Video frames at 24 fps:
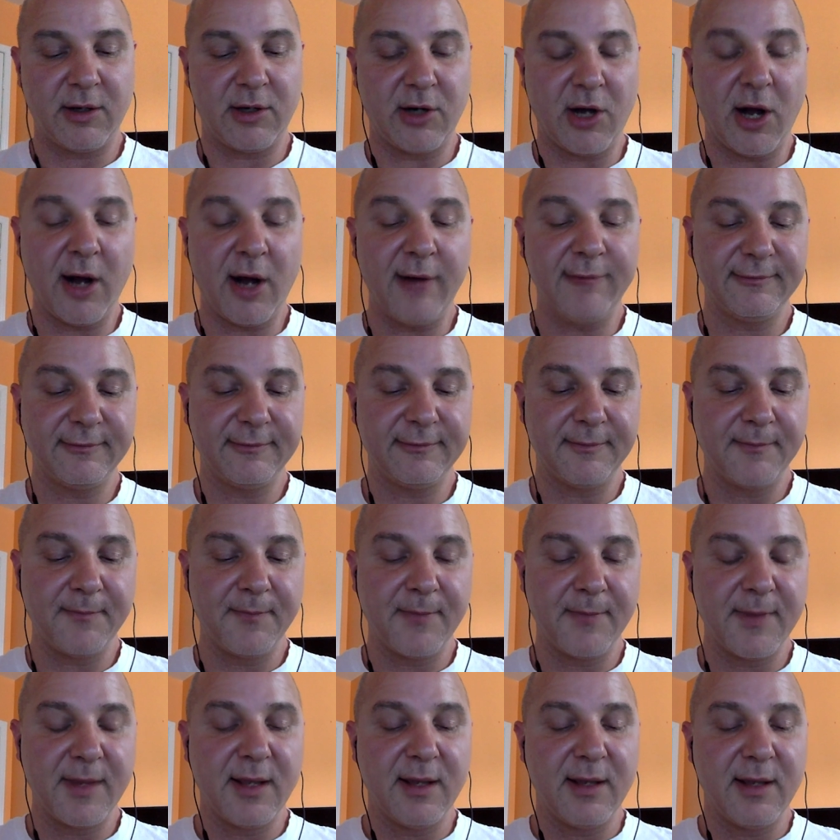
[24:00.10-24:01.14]
off
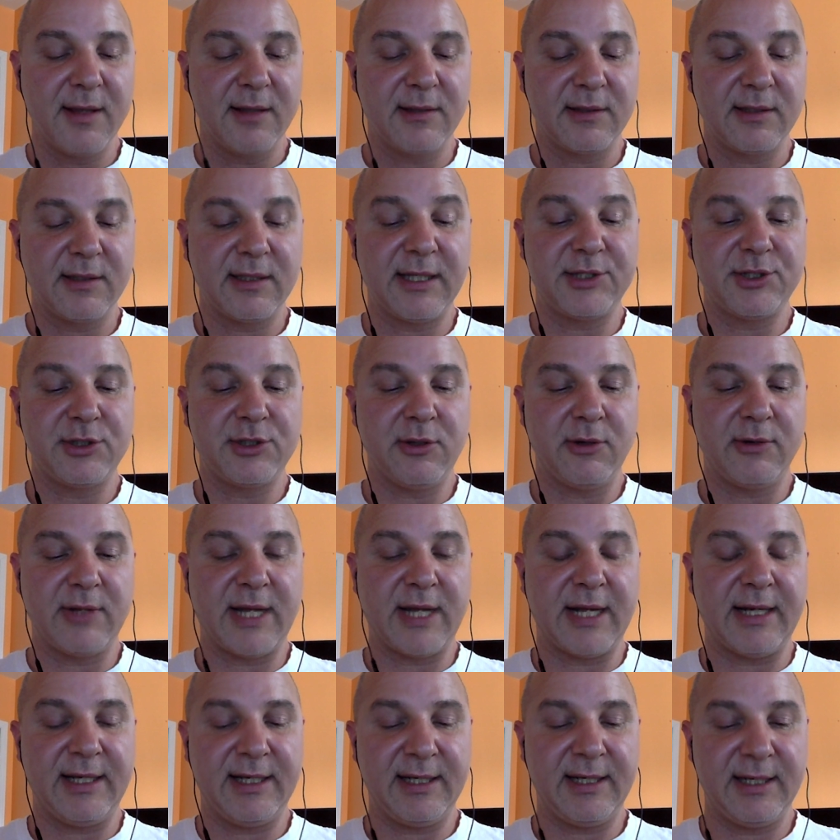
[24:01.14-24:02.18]
to let you know
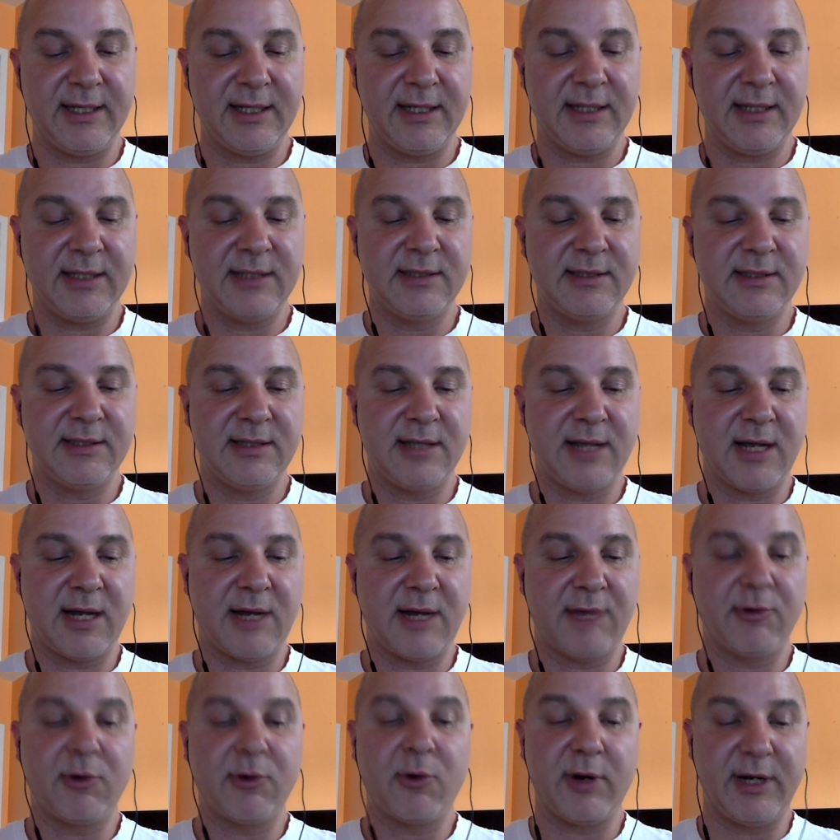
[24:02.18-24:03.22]
that it is
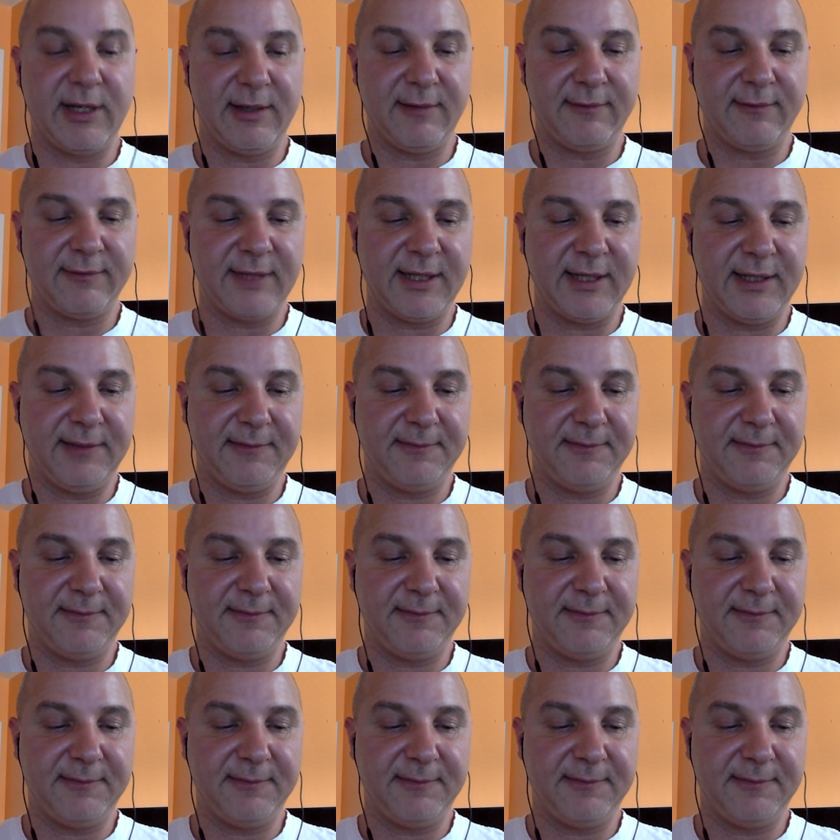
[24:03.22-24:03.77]
recording a flight.